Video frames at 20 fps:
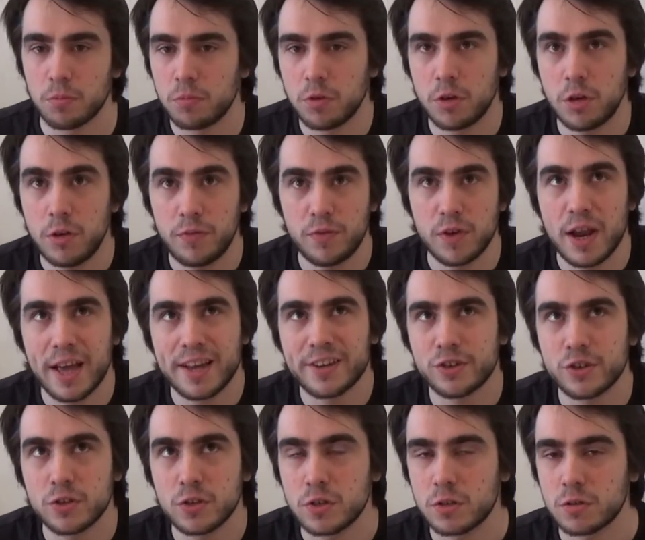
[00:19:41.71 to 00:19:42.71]

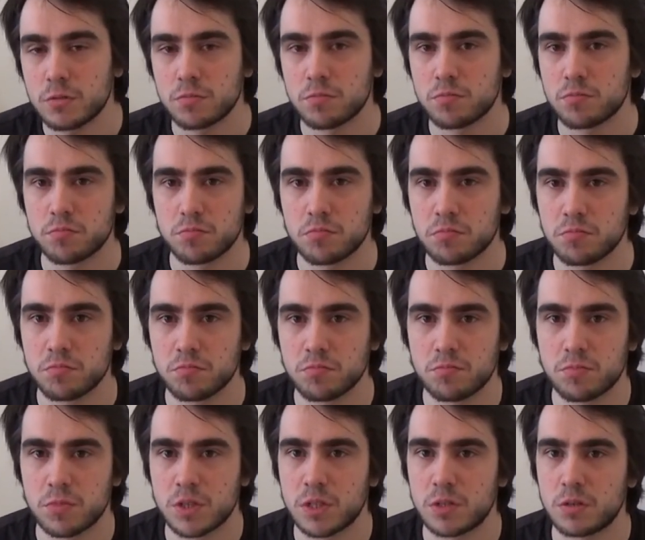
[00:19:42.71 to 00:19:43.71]
elections
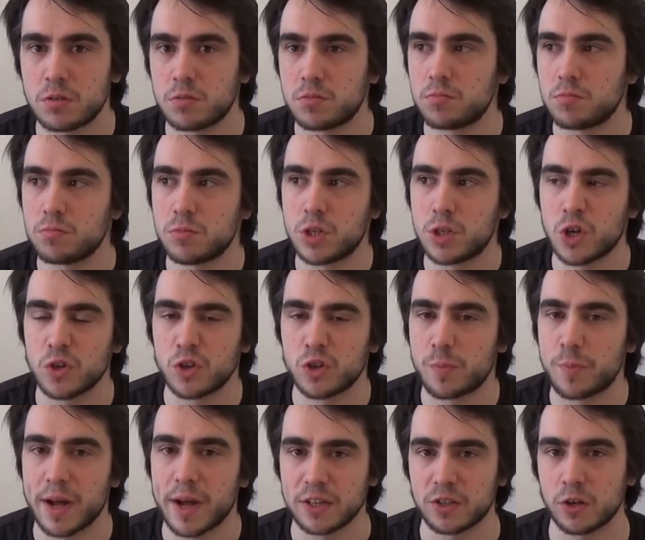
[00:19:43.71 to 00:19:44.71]
don't
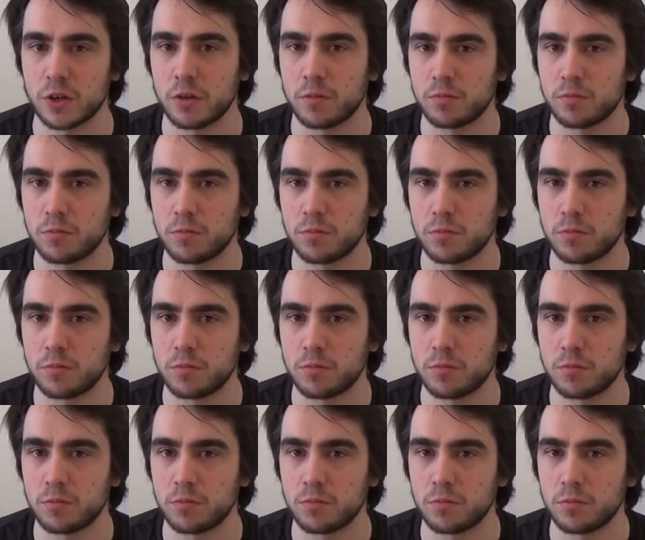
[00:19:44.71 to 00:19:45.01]
matter,